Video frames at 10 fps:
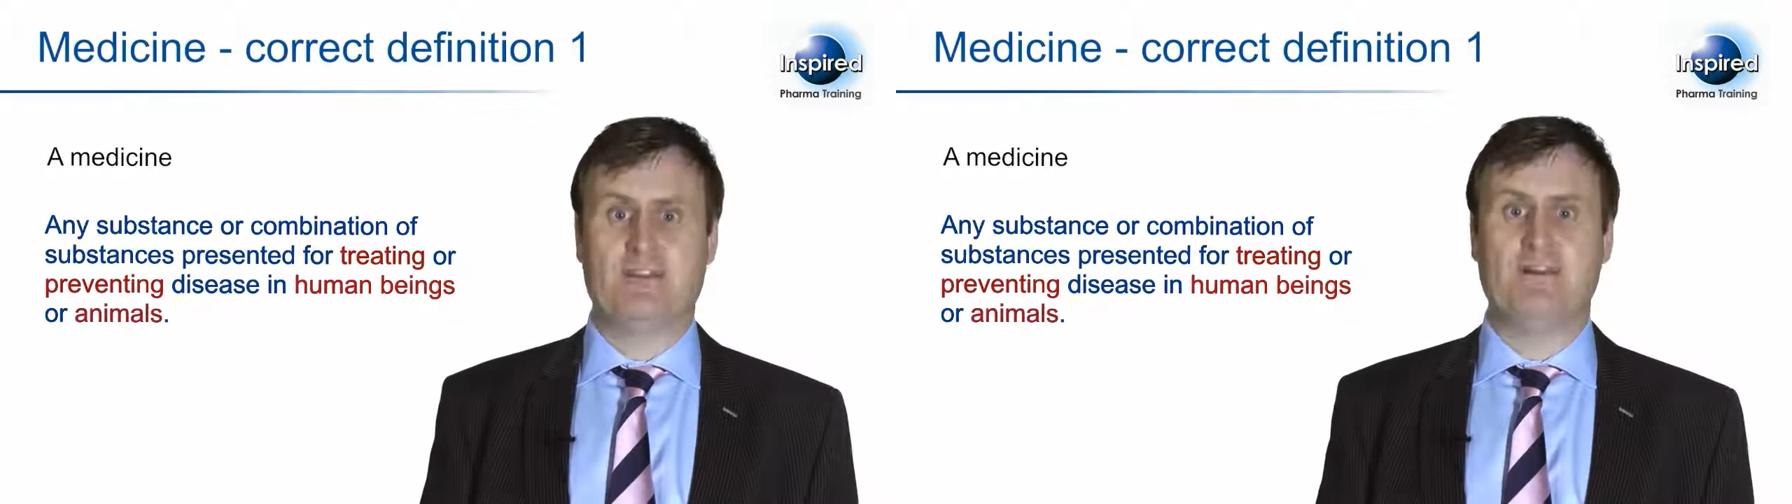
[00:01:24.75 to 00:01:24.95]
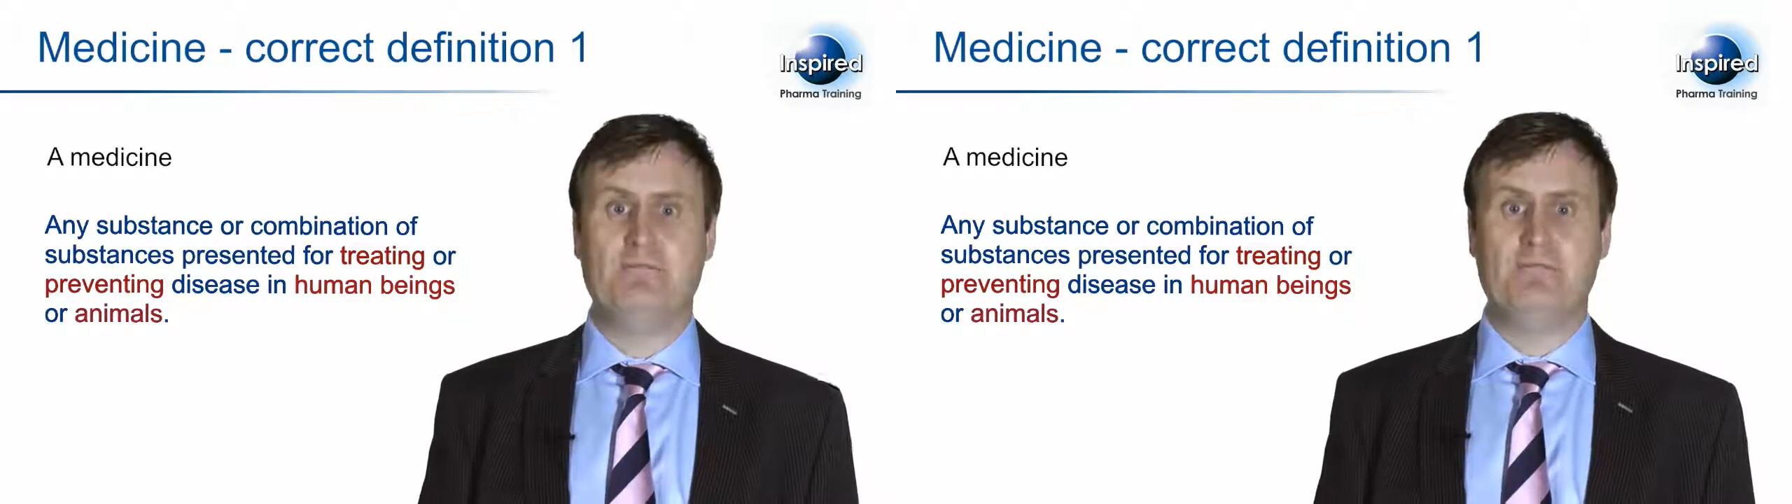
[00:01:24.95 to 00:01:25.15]

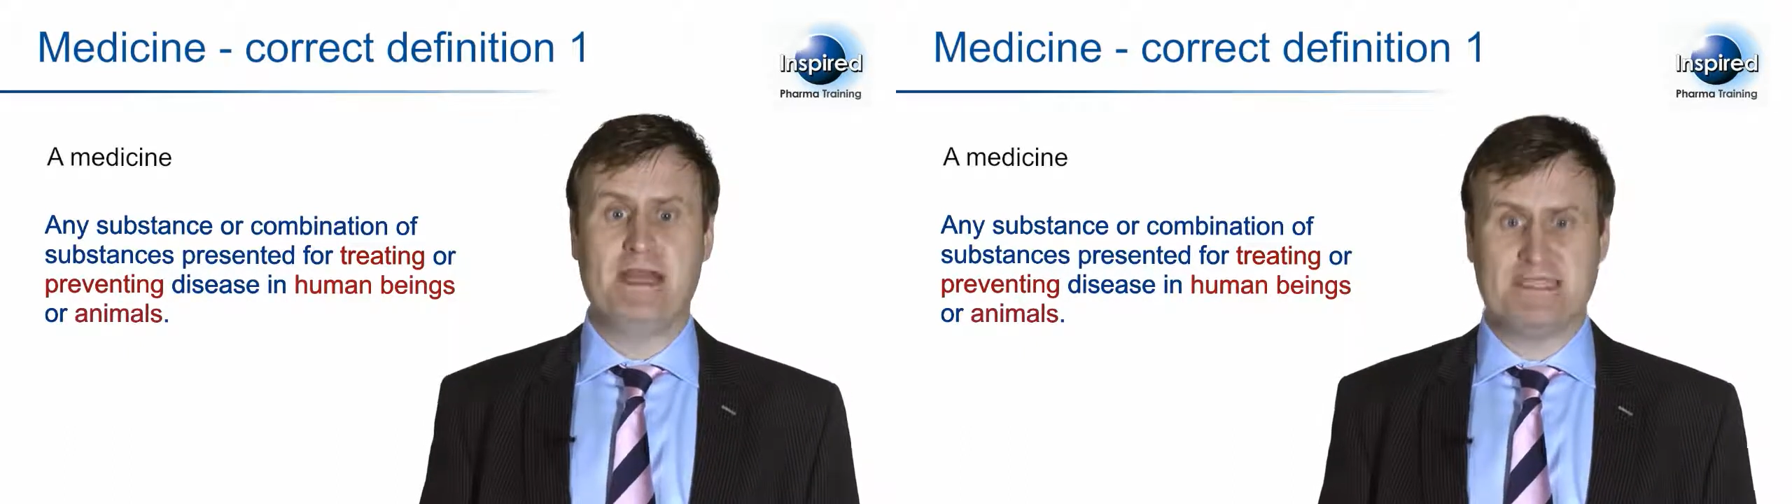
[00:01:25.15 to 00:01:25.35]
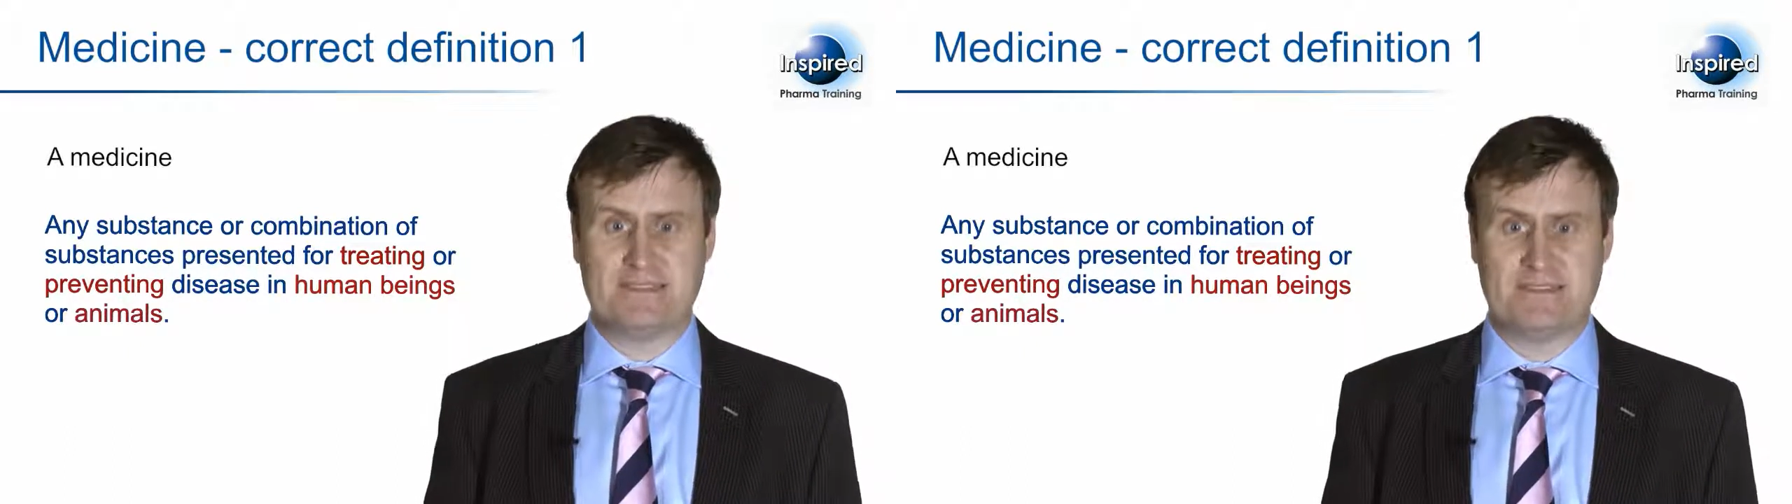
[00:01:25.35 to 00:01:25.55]
that
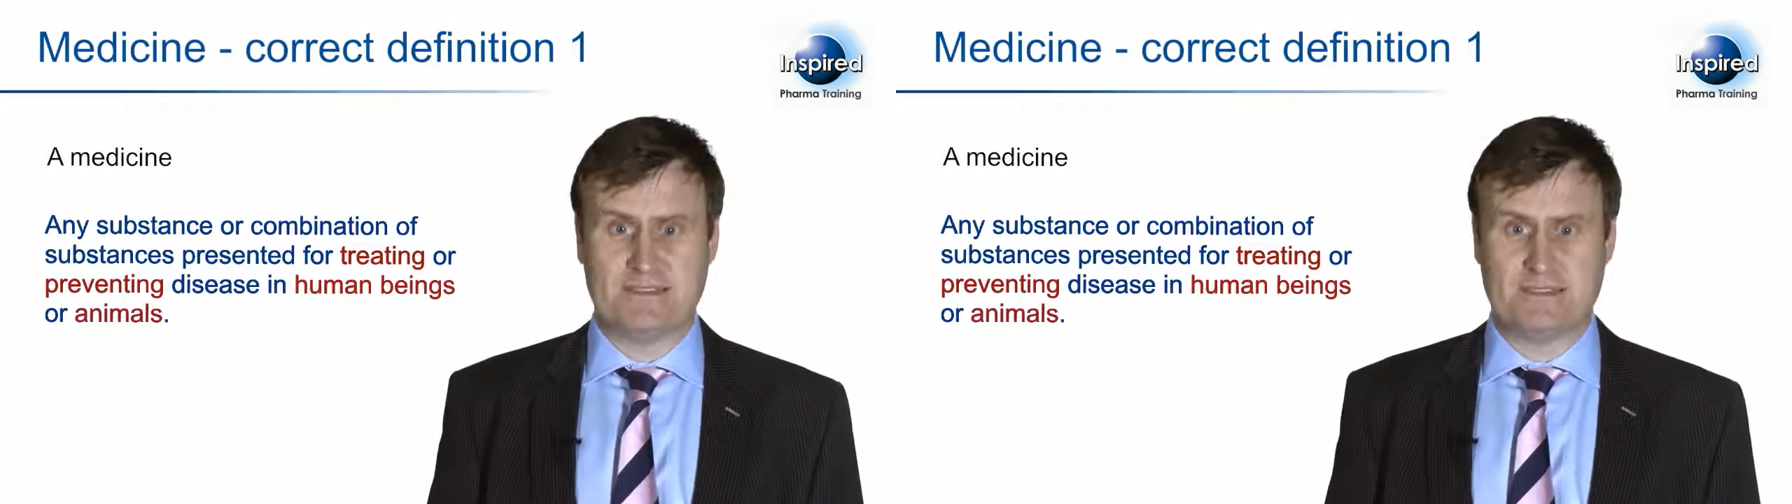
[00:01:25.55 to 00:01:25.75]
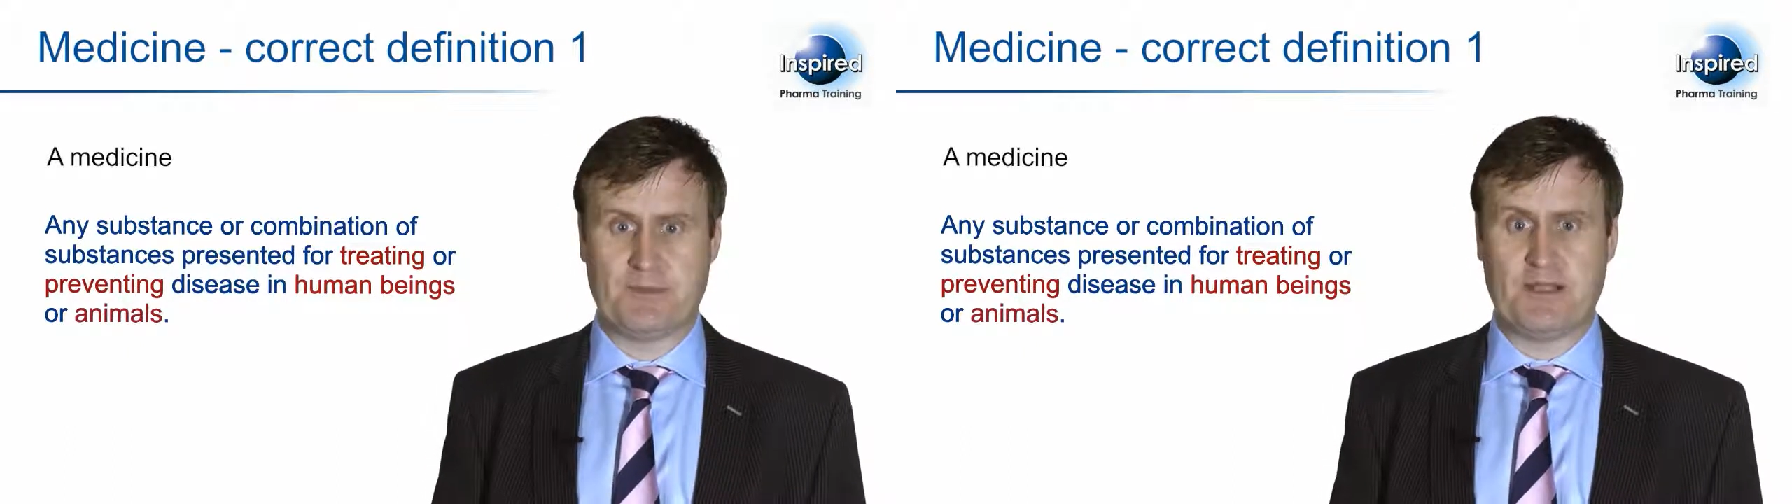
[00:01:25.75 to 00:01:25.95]

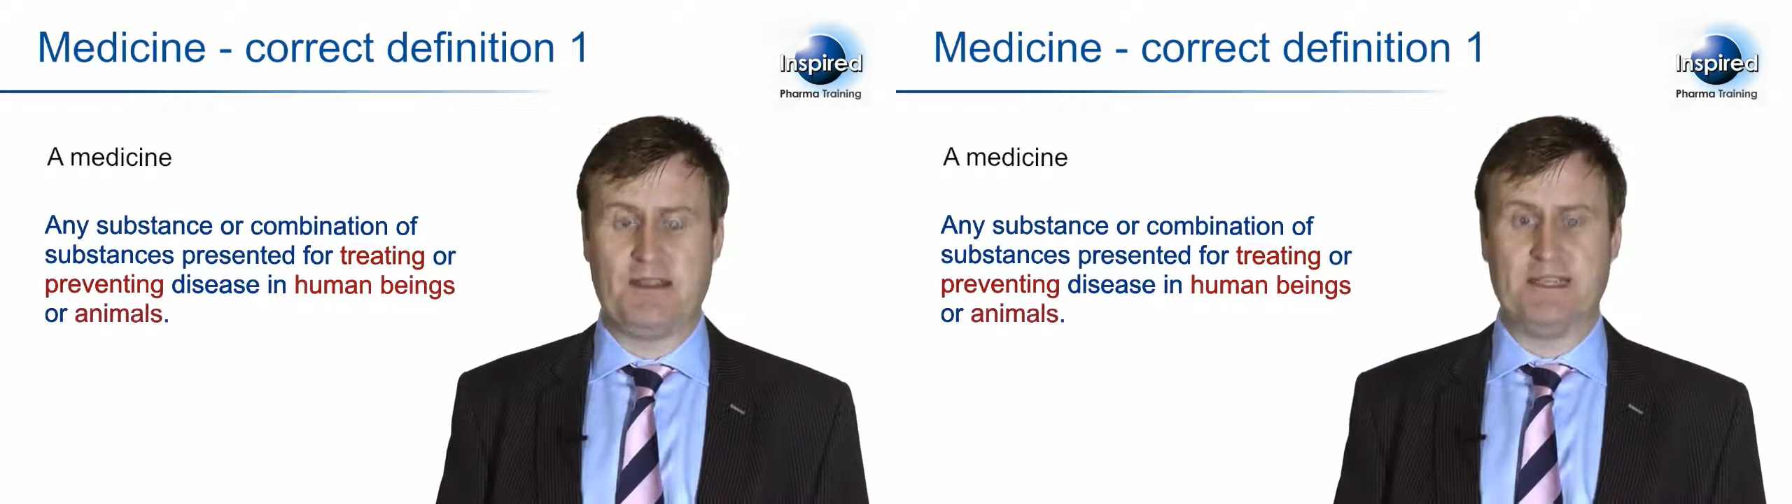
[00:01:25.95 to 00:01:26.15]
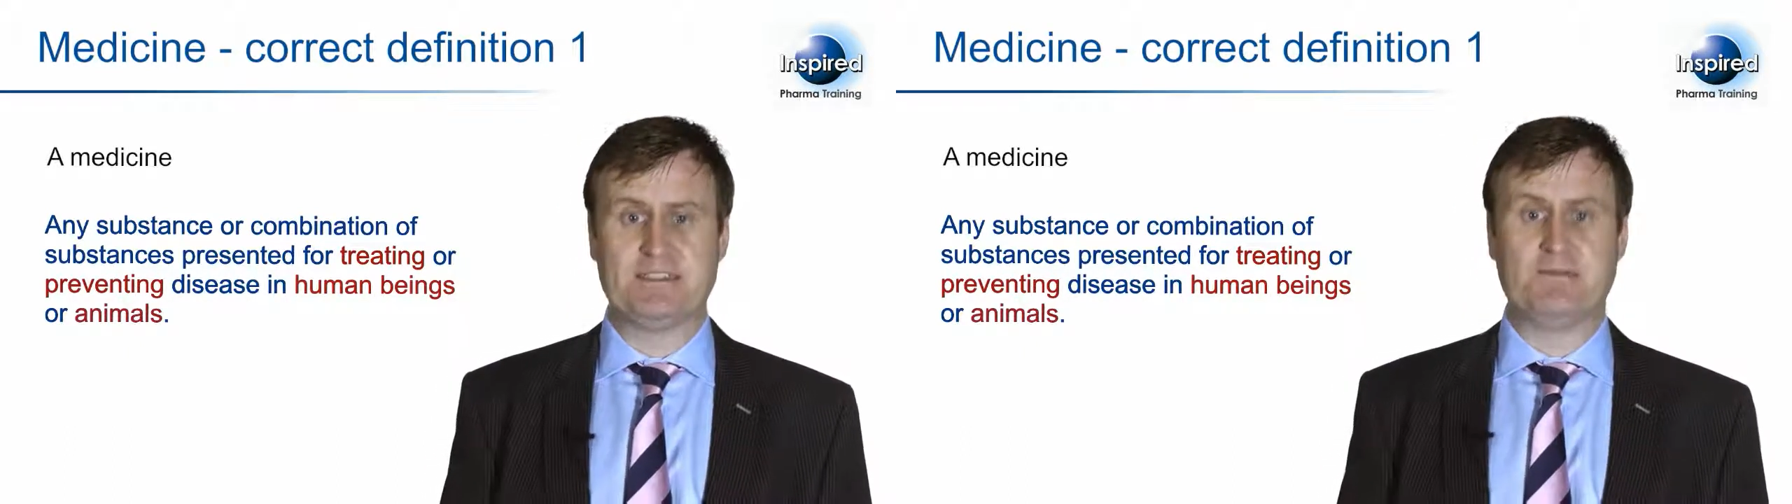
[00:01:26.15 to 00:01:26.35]
medicines
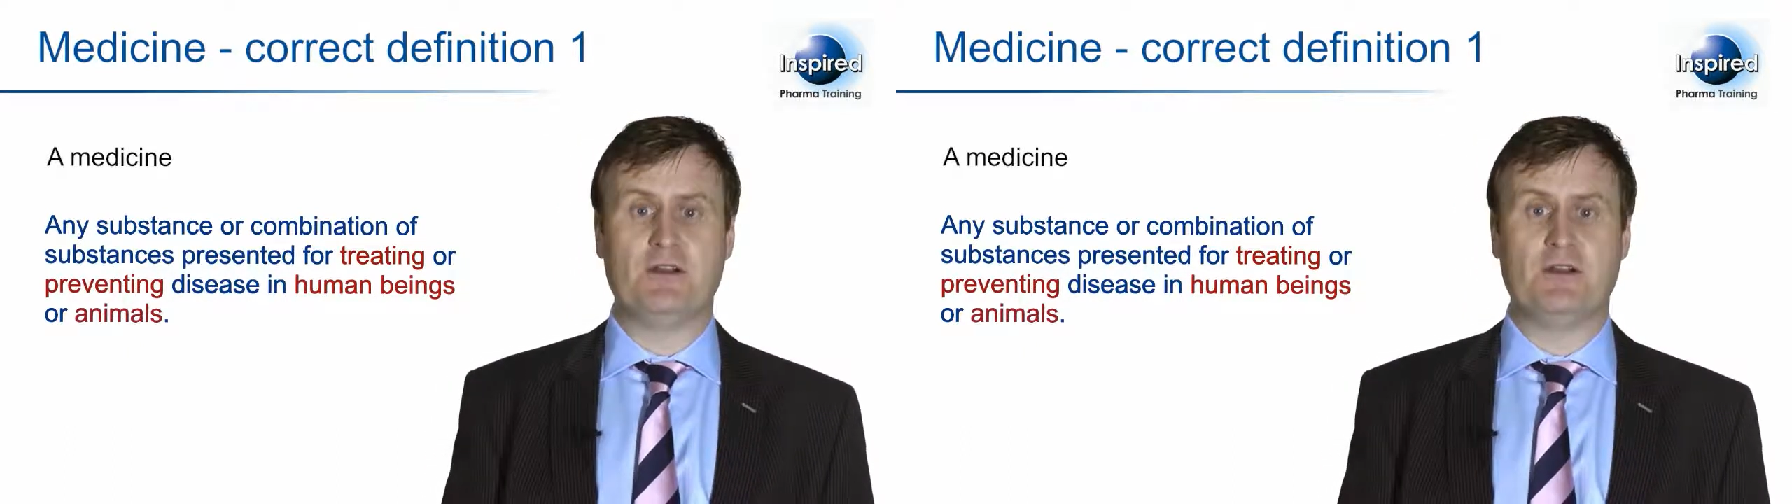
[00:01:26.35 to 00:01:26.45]
apply to